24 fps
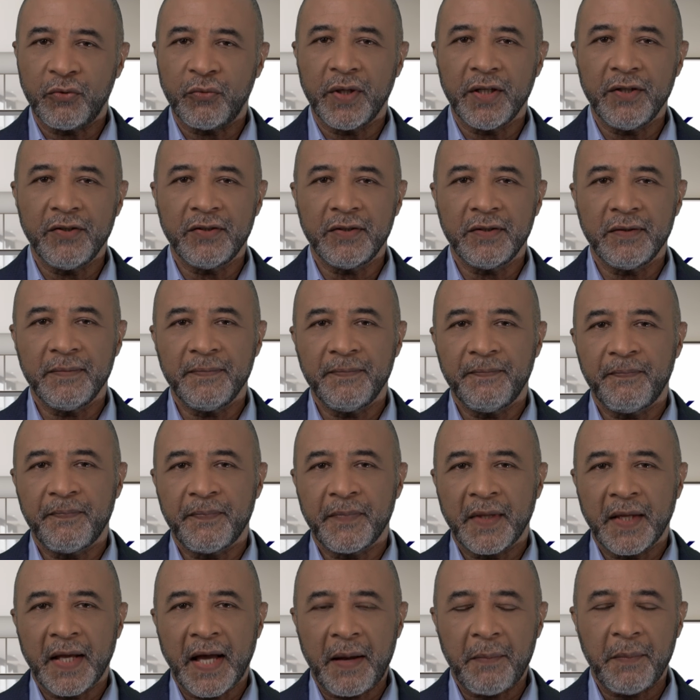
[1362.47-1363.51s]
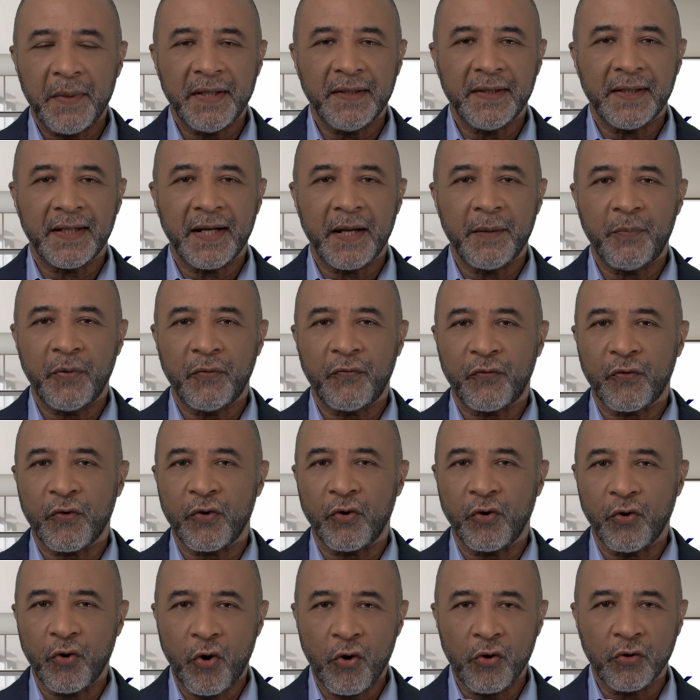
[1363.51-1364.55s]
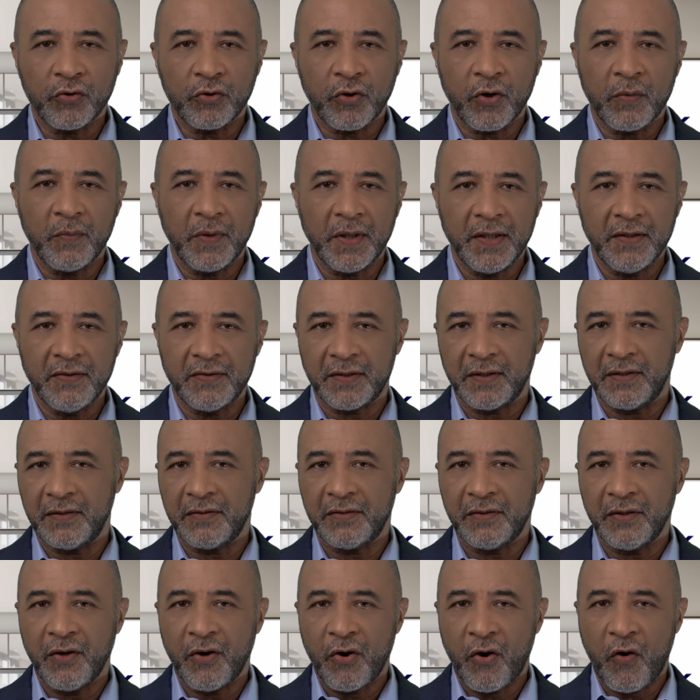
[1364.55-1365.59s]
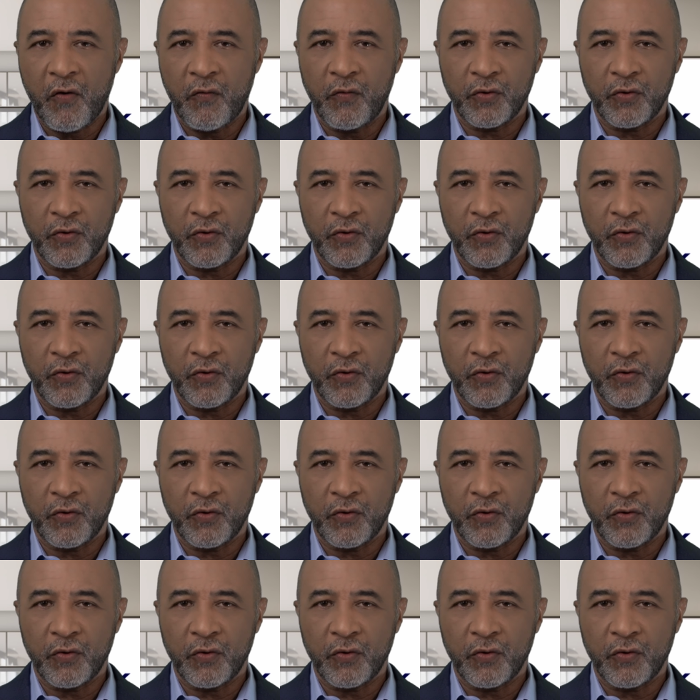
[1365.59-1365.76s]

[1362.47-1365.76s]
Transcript: duration, I mean that I prefer long-term leases